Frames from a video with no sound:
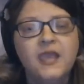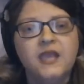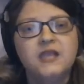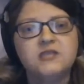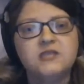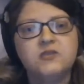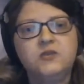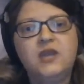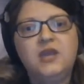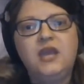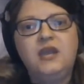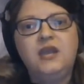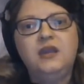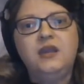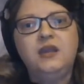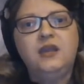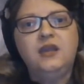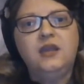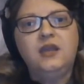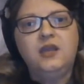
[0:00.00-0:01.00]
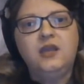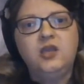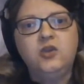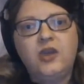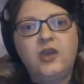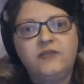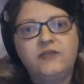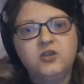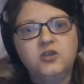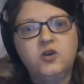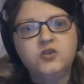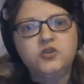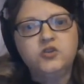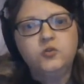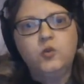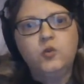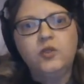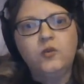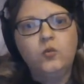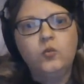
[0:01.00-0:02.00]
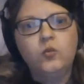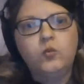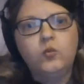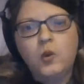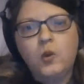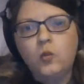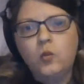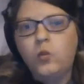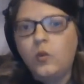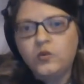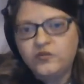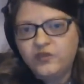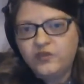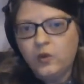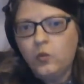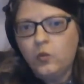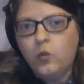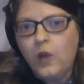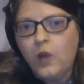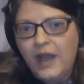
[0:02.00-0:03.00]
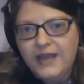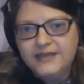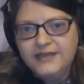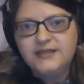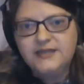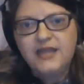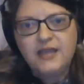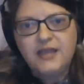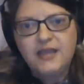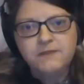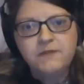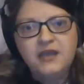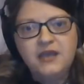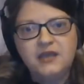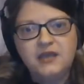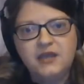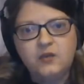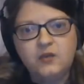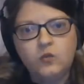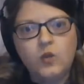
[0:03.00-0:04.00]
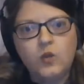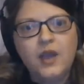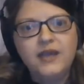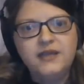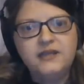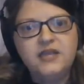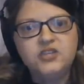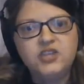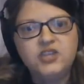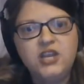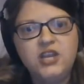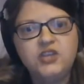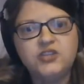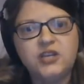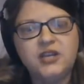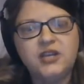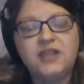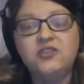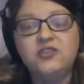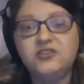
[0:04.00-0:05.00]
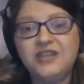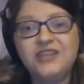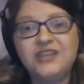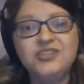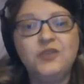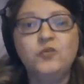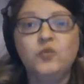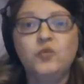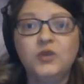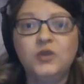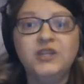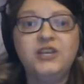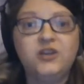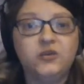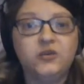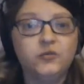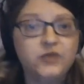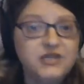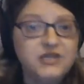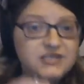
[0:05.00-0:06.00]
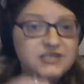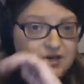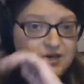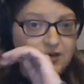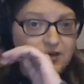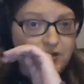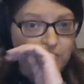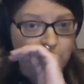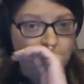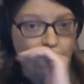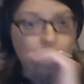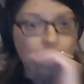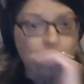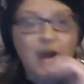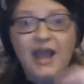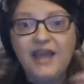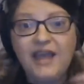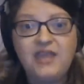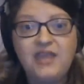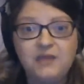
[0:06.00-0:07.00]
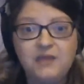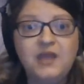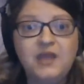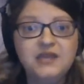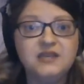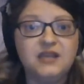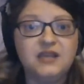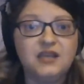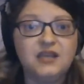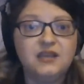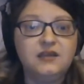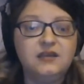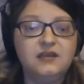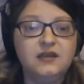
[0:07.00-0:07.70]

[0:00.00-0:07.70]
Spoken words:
So then you have to go to, well, then, but still, why did they amend it? Why did they change it? And there's actually a really good reason why they amended it.